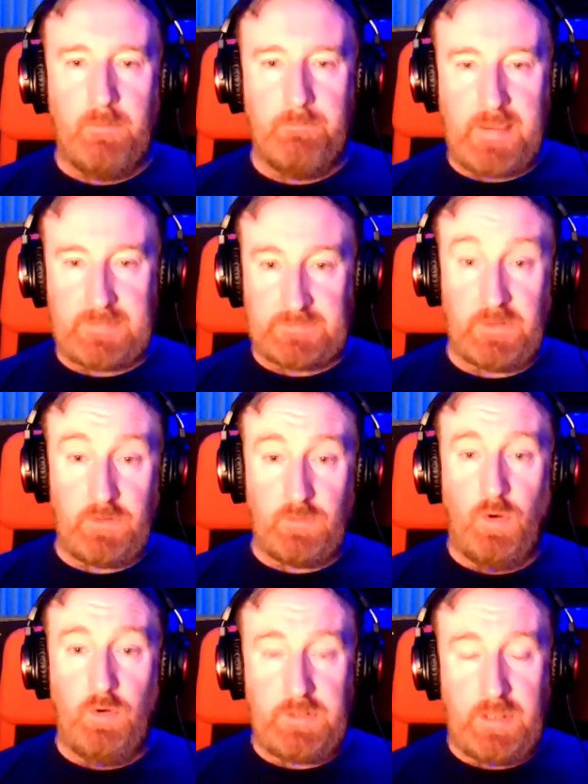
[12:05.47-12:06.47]
master
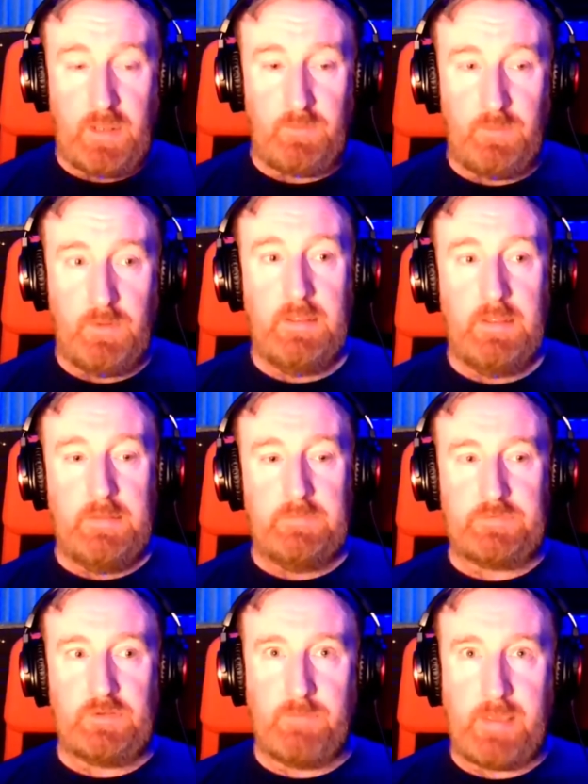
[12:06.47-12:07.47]
your audio to